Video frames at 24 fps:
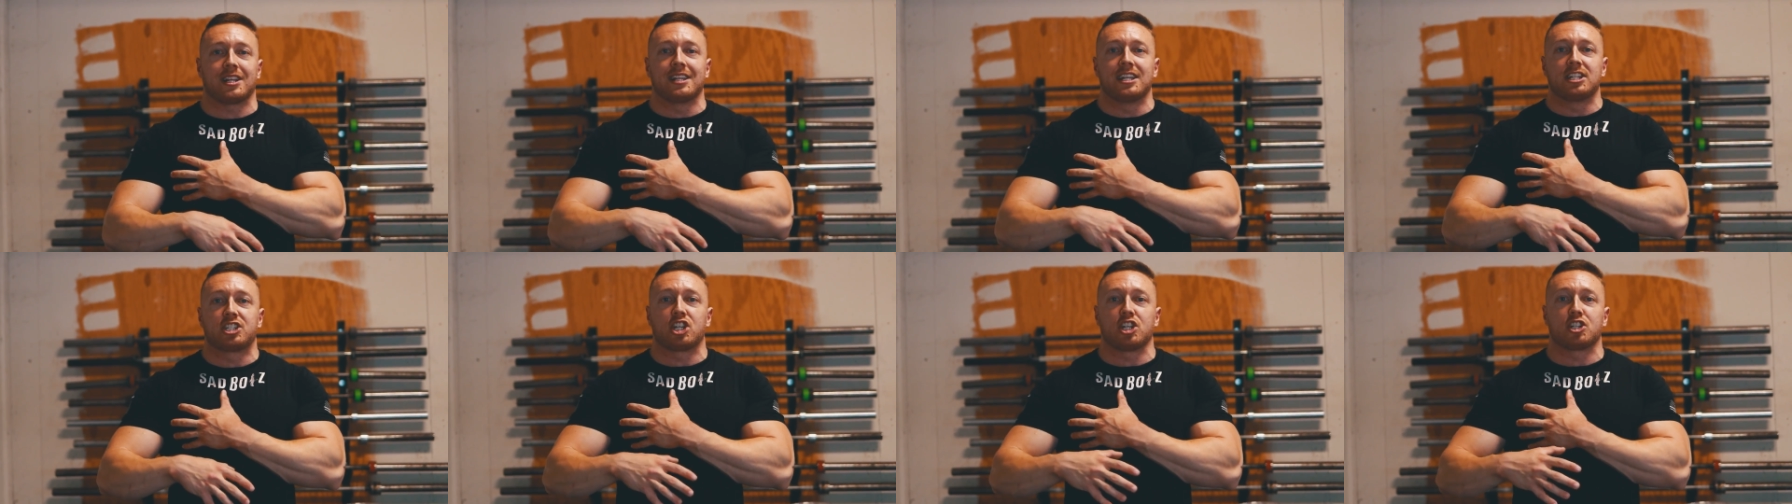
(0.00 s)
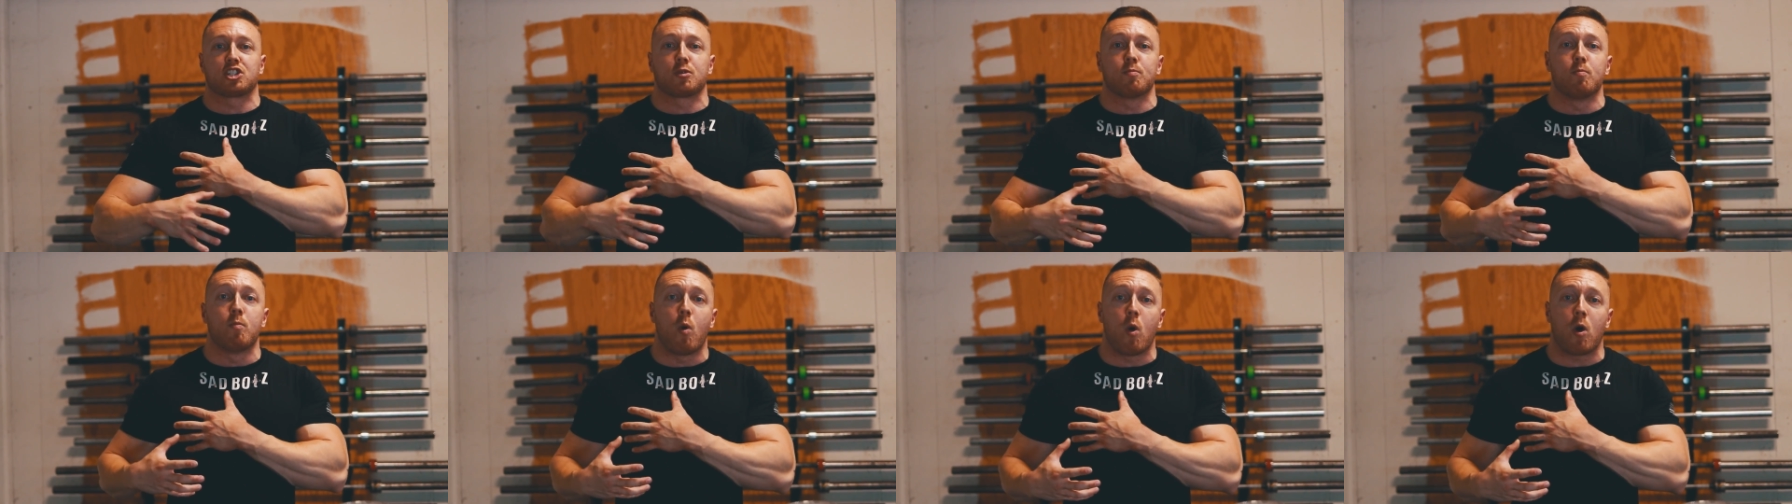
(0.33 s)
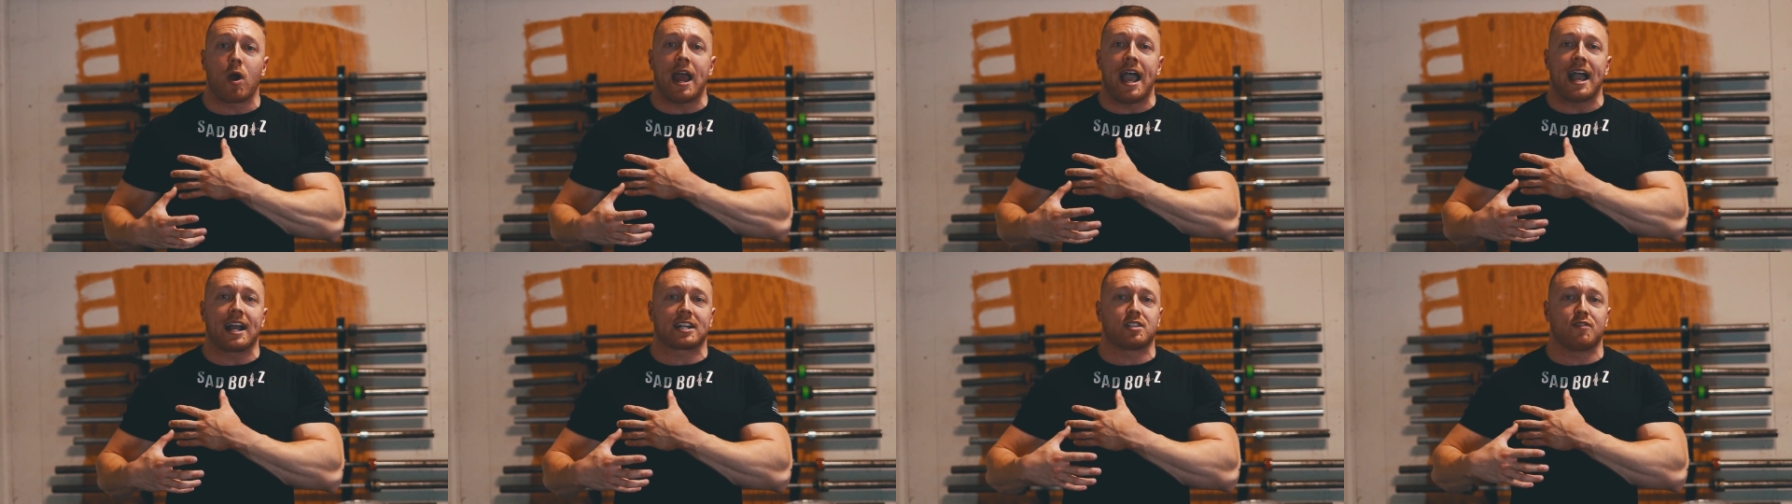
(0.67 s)
elicits
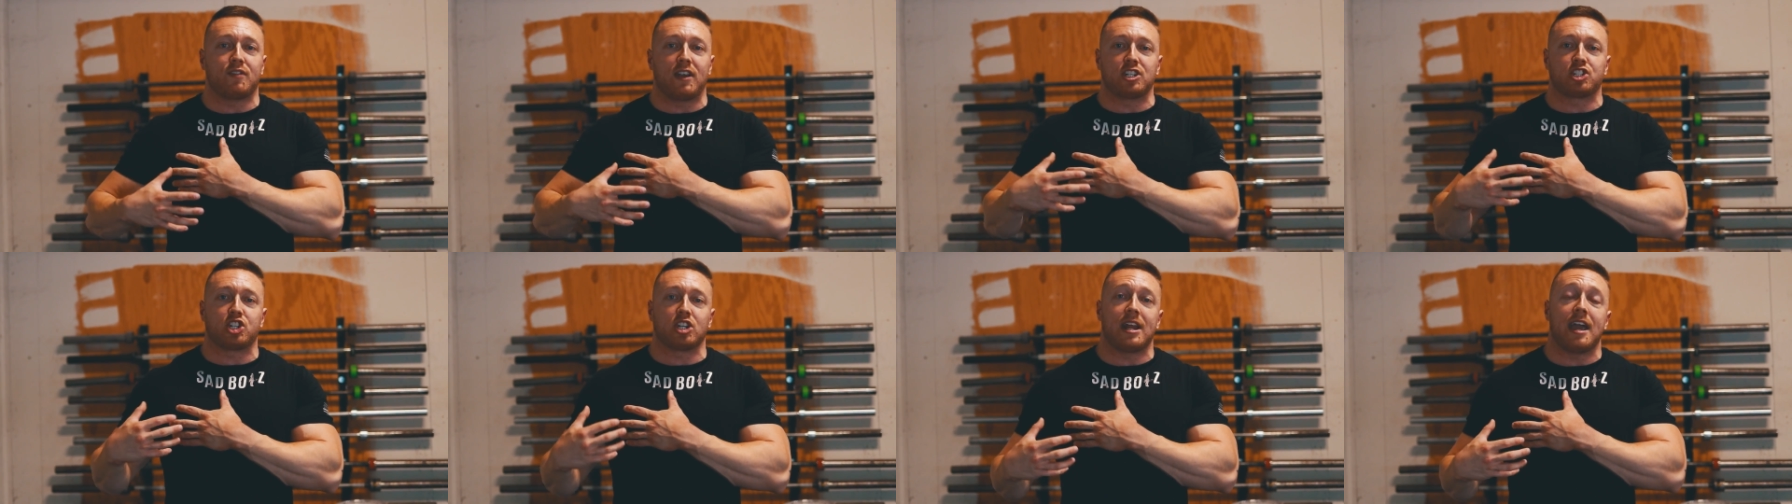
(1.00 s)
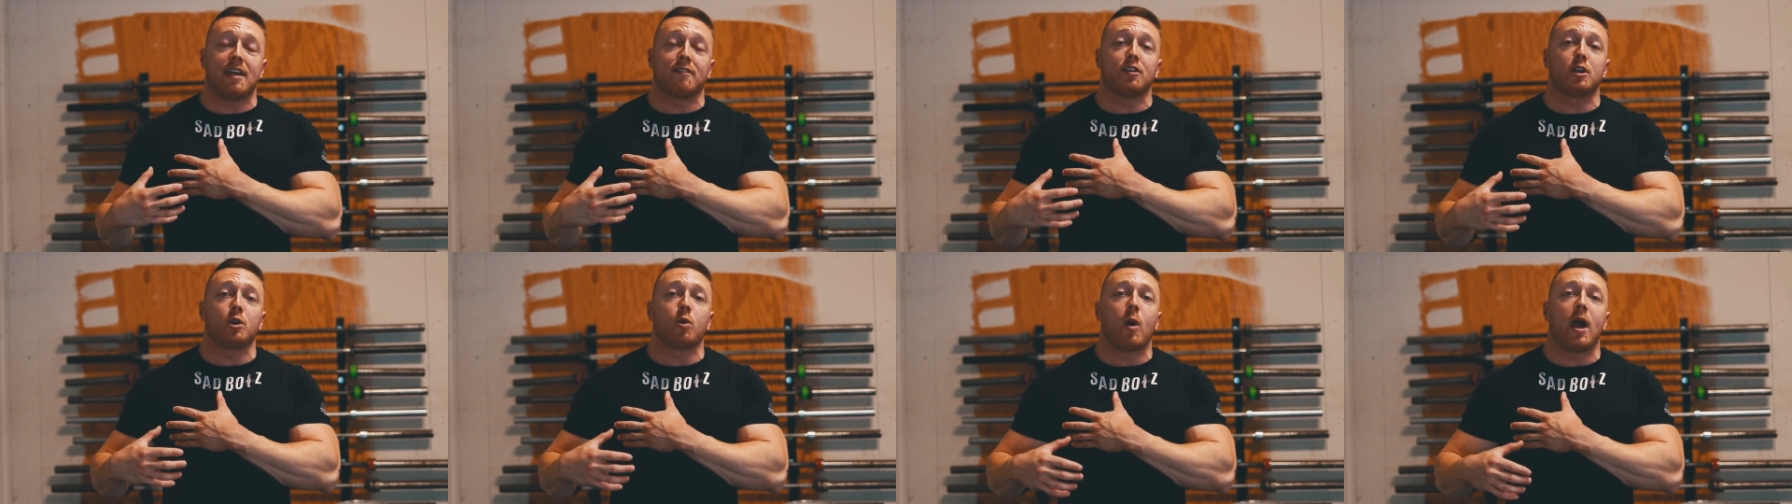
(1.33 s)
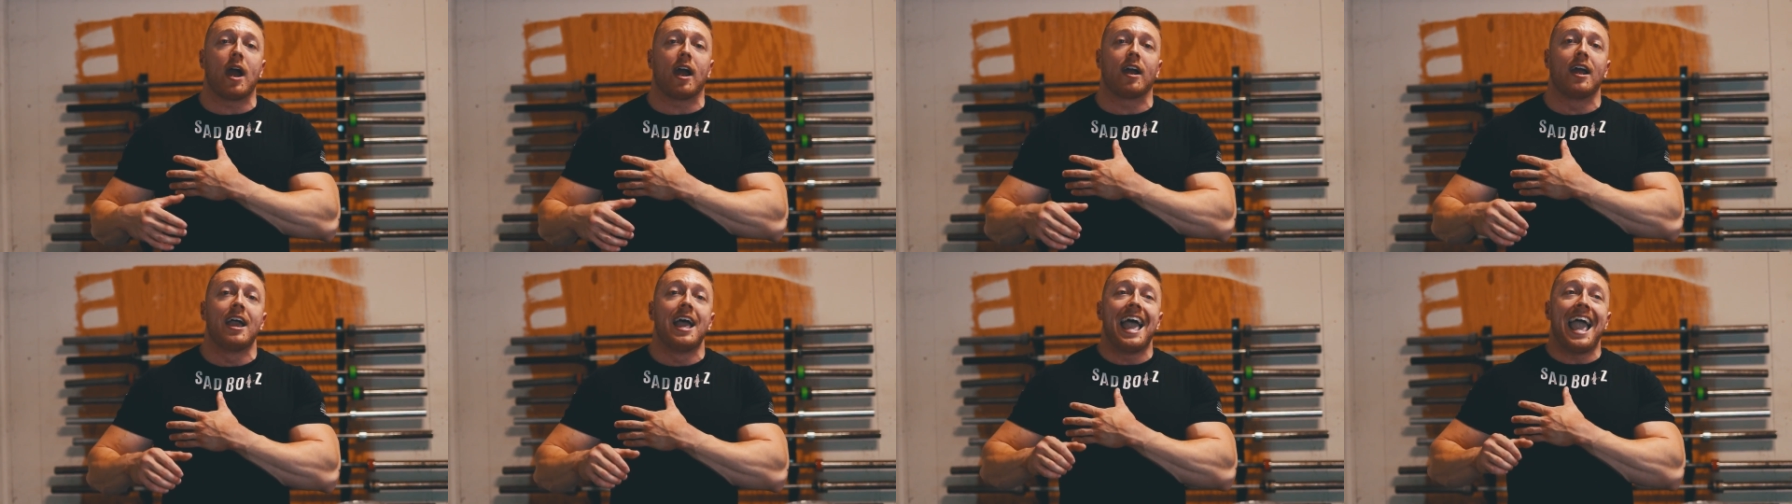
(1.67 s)
more activation
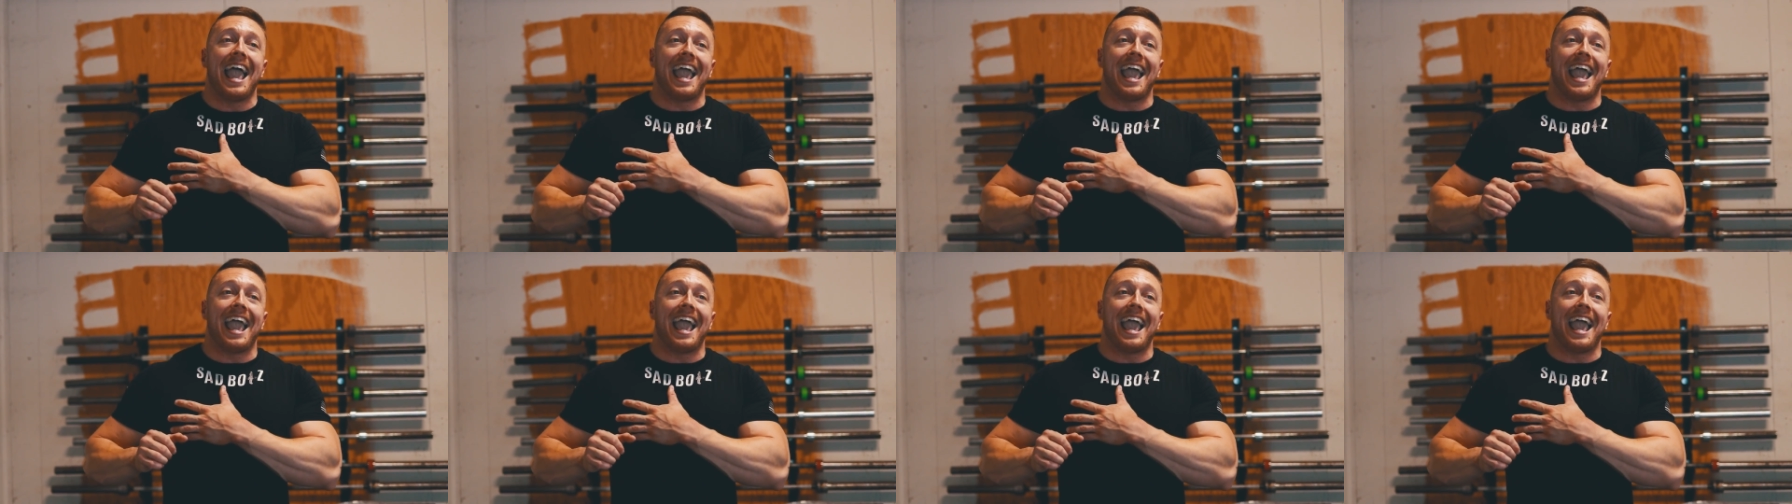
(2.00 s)
everywhere,